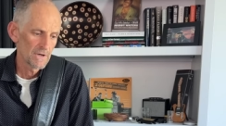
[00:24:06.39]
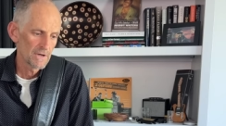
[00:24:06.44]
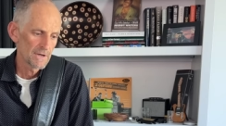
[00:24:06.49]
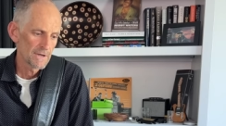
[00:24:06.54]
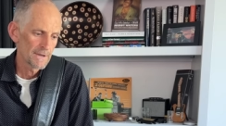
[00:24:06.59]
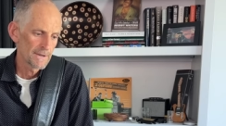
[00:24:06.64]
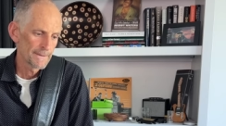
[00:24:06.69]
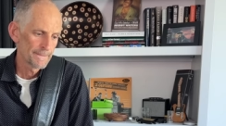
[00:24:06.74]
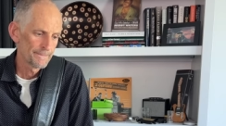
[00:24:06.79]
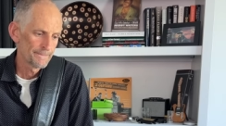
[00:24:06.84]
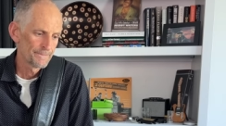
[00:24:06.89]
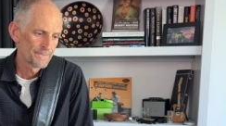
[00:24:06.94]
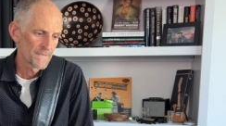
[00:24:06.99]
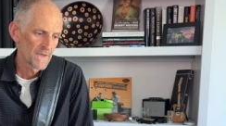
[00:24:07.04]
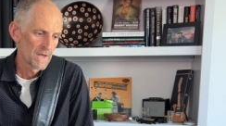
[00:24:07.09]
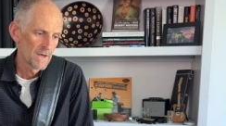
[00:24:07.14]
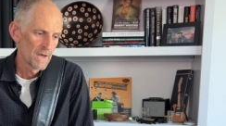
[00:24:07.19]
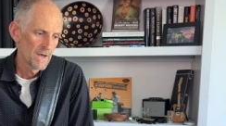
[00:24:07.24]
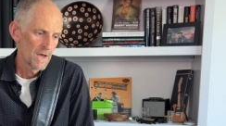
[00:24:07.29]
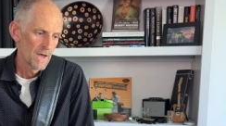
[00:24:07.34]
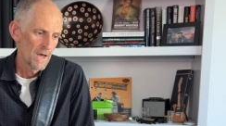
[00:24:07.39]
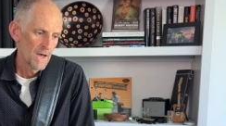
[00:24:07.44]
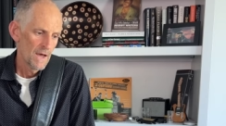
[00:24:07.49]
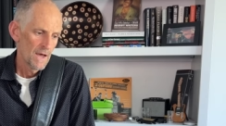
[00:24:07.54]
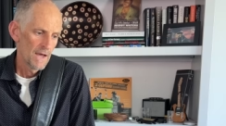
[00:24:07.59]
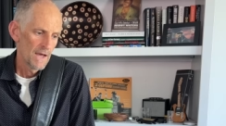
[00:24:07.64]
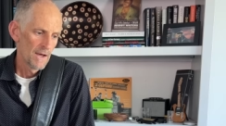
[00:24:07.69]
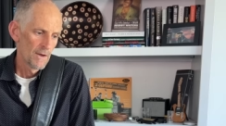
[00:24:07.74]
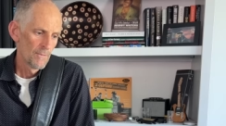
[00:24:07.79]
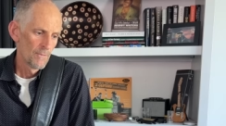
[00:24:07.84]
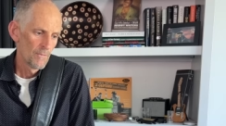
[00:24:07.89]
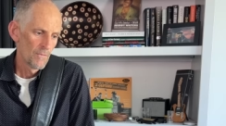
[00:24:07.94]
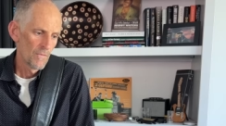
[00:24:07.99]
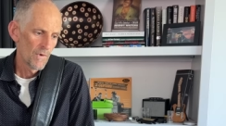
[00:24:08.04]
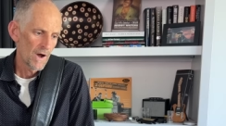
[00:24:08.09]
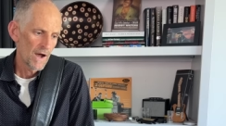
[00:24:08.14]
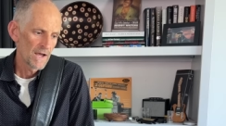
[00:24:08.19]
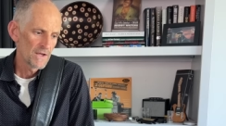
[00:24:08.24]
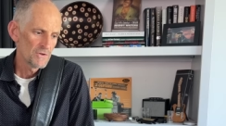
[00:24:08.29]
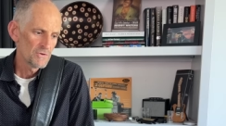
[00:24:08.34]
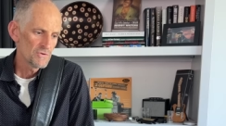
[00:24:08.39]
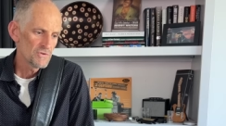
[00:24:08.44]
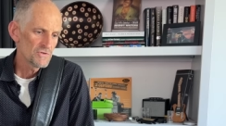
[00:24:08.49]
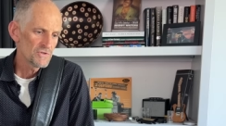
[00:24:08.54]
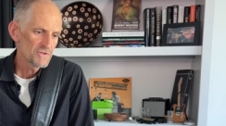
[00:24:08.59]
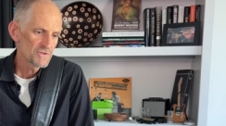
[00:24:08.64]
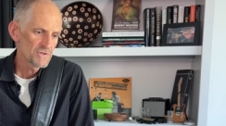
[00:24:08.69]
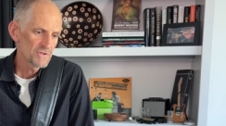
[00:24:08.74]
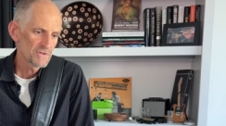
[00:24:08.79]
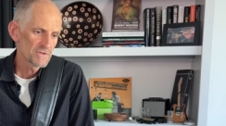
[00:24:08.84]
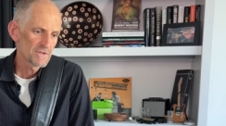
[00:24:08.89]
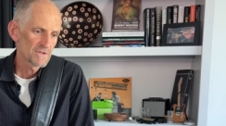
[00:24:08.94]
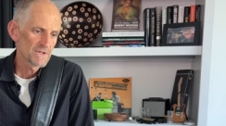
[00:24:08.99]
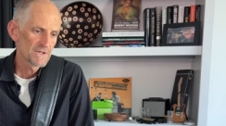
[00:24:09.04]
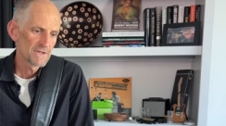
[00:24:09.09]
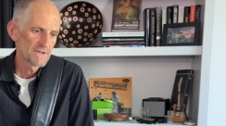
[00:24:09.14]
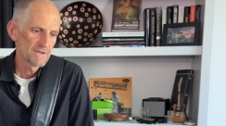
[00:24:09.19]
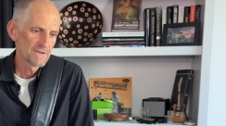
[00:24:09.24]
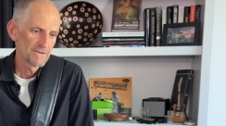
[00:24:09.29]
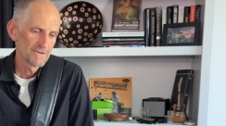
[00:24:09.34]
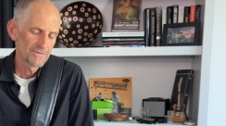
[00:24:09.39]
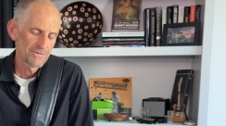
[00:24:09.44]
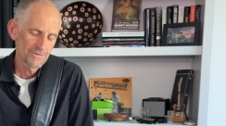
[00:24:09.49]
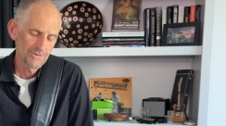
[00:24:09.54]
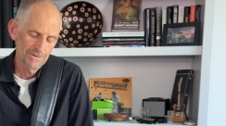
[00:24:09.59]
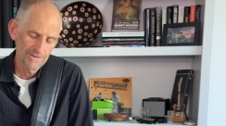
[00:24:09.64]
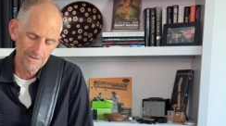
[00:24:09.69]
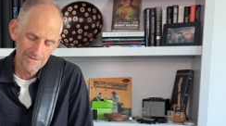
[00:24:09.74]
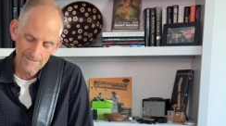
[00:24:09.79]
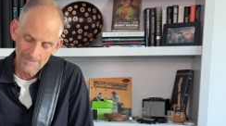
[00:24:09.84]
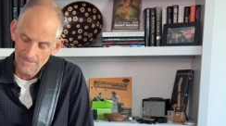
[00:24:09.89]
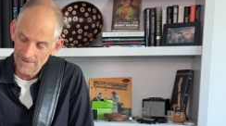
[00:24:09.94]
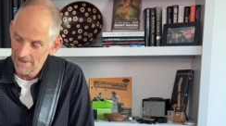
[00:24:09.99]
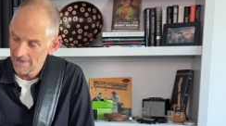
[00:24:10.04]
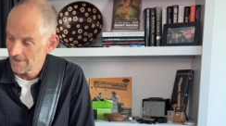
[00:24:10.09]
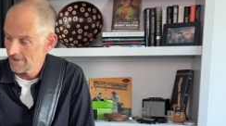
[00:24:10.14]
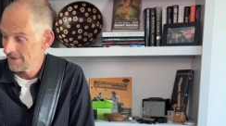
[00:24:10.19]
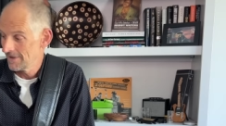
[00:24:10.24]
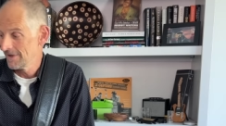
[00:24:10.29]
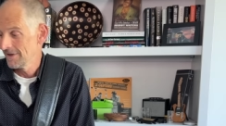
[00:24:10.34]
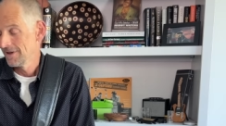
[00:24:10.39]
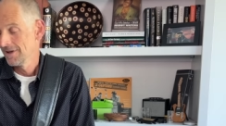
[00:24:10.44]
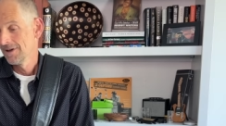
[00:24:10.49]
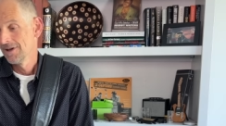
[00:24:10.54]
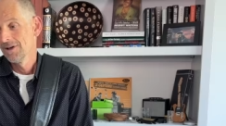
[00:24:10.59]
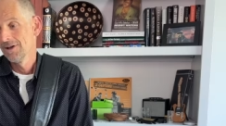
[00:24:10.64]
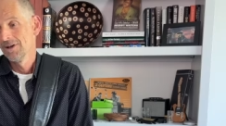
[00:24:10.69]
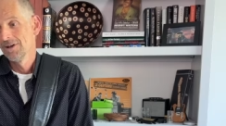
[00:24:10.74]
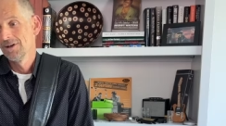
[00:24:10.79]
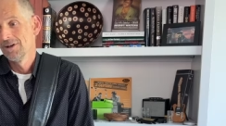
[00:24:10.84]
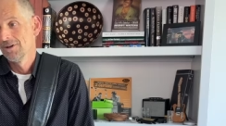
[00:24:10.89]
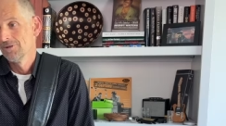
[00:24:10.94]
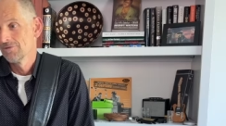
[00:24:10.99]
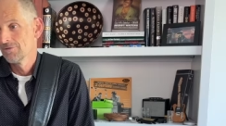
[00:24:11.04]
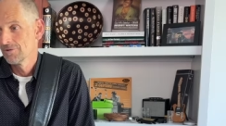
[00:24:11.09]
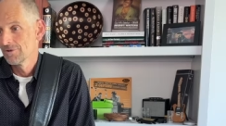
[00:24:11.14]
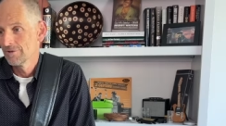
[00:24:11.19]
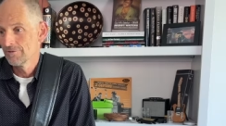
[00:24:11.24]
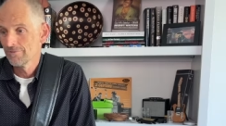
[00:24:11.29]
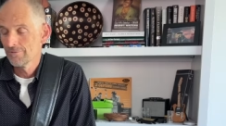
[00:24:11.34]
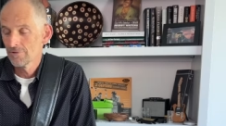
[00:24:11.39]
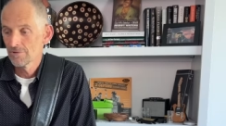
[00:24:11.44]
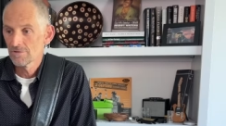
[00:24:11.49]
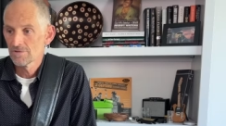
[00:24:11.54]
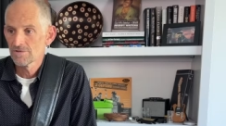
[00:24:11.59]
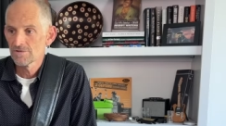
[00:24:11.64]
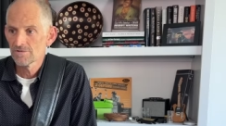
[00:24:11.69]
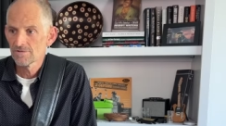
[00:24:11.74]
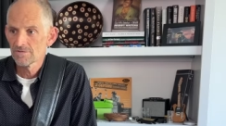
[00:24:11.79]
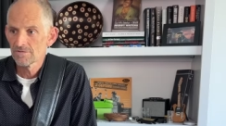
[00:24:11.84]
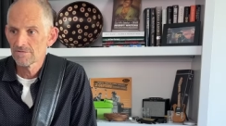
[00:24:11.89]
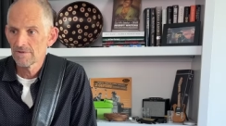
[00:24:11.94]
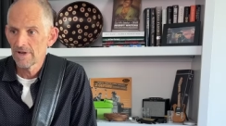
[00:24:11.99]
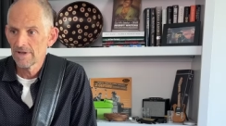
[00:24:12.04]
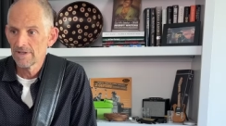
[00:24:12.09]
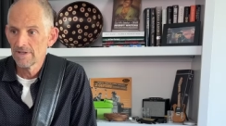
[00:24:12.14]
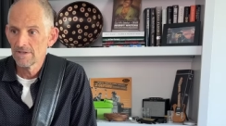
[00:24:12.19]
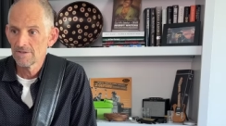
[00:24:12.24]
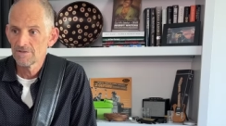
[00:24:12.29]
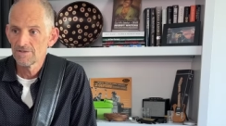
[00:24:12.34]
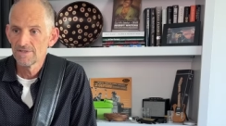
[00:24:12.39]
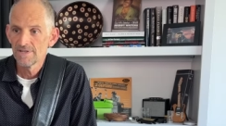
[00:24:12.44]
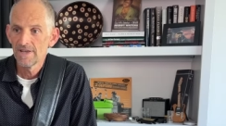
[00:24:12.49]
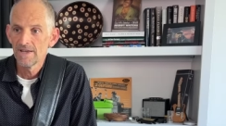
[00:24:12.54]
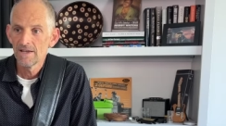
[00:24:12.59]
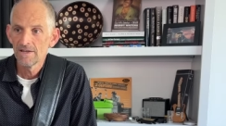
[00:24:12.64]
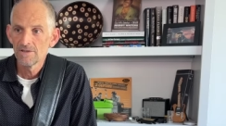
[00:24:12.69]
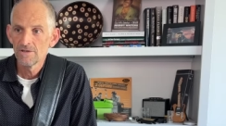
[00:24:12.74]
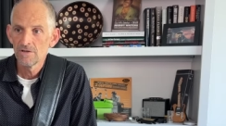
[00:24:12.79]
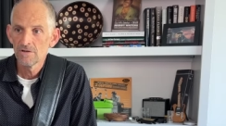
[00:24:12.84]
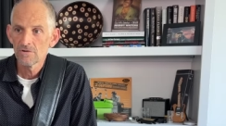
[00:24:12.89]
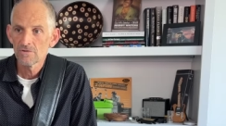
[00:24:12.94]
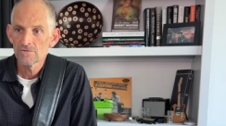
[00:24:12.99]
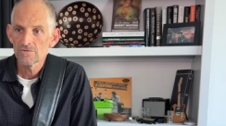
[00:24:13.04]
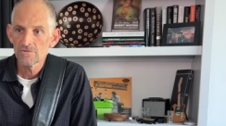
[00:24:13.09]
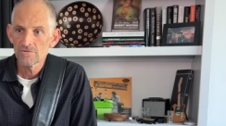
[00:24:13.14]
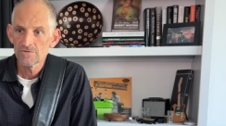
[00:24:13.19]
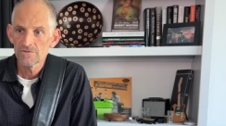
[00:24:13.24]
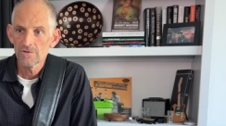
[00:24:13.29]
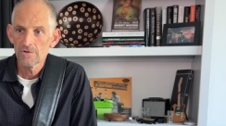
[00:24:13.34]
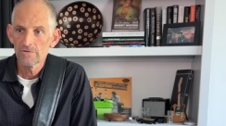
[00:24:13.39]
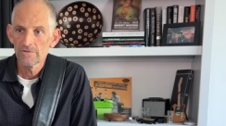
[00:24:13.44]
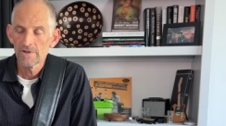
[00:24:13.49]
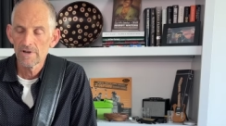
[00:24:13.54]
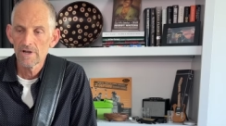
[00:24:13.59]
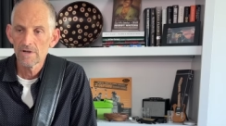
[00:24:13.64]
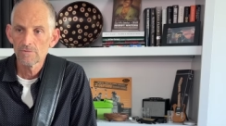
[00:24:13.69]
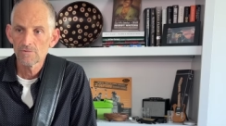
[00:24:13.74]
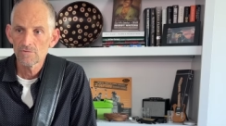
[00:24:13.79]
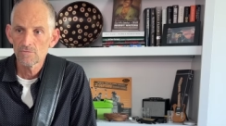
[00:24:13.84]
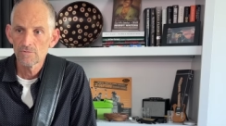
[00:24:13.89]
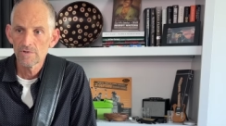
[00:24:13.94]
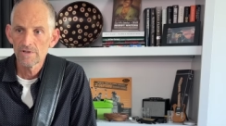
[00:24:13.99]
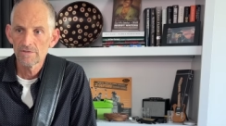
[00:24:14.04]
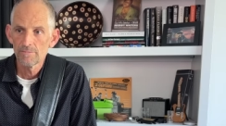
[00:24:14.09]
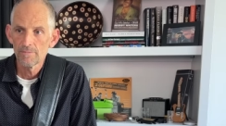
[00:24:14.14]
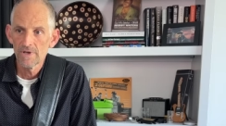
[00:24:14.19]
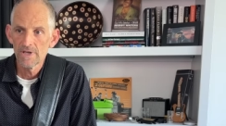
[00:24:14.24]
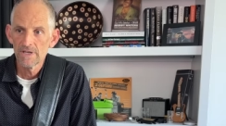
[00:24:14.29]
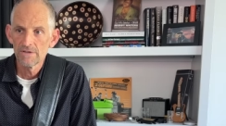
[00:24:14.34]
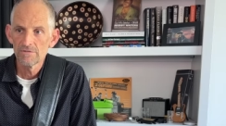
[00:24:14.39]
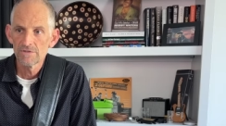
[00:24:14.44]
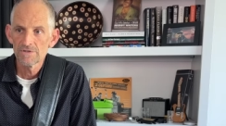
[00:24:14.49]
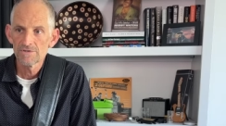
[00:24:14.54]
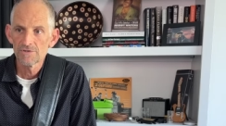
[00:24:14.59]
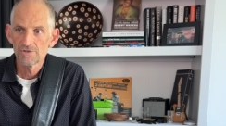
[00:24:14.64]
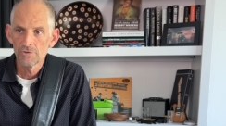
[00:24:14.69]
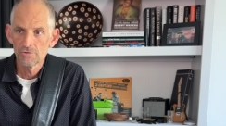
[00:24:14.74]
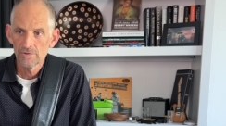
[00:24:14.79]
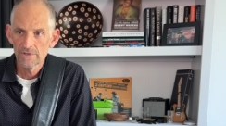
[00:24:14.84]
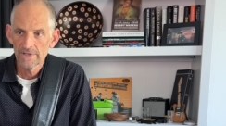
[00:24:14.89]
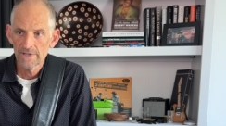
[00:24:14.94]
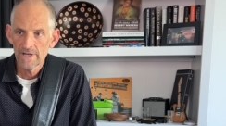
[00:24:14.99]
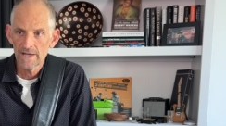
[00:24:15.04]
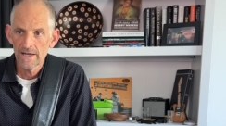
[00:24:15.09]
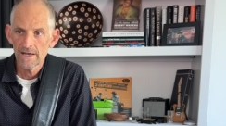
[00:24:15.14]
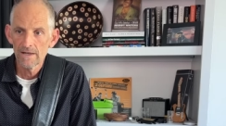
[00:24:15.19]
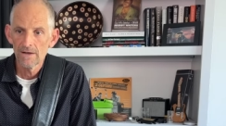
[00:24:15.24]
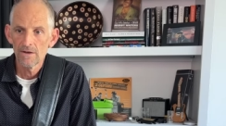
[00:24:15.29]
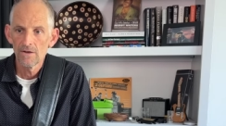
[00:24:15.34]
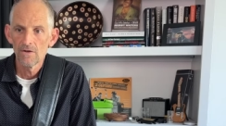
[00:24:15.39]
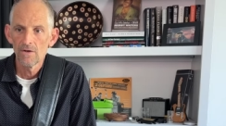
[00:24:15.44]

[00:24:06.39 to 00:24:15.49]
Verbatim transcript: Um, and I used to, whew, man, for the first, I guess, 10 years or so that I was with Mavis doing that,